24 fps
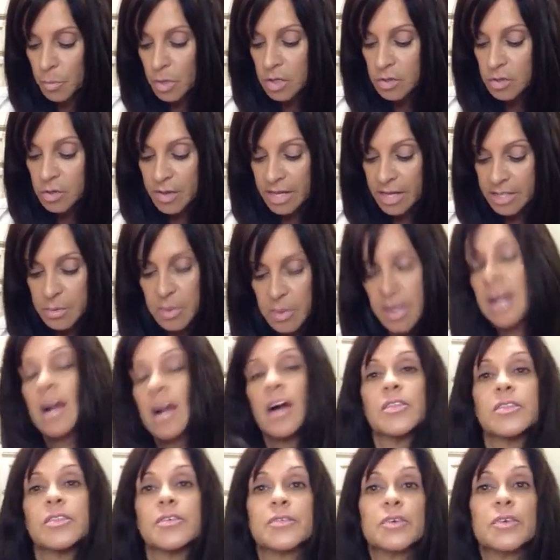So that's what I
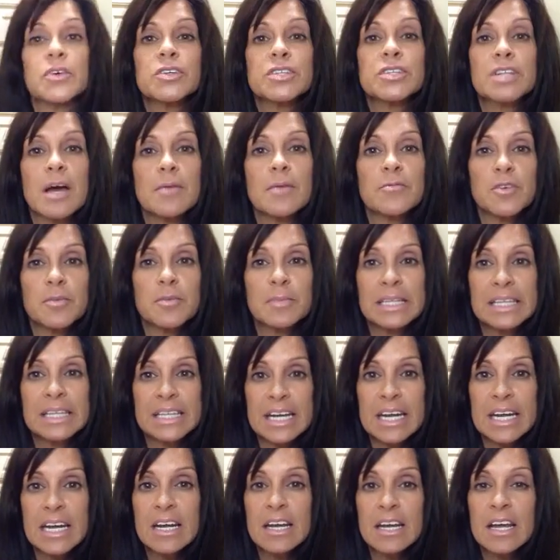got the first time from
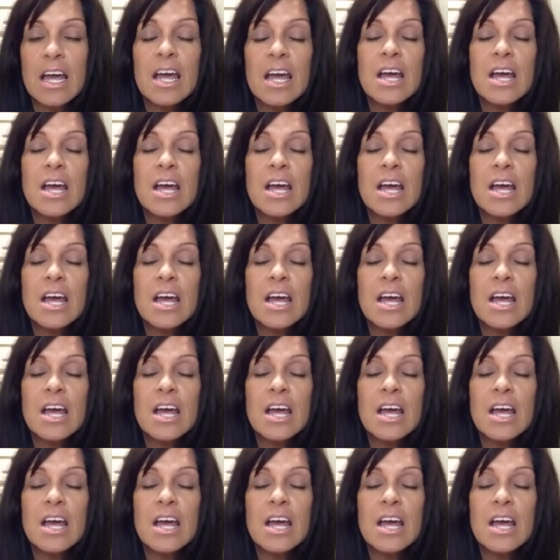Clinique.